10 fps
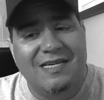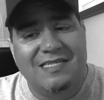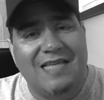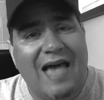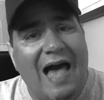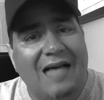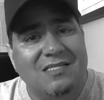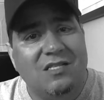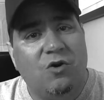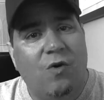is to
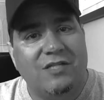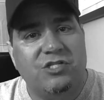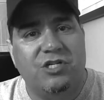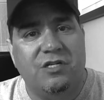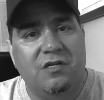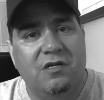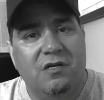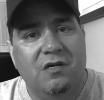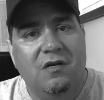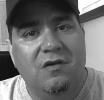ask the question,
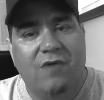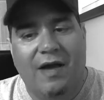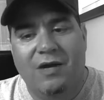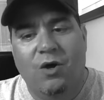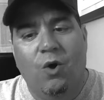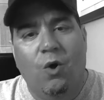right?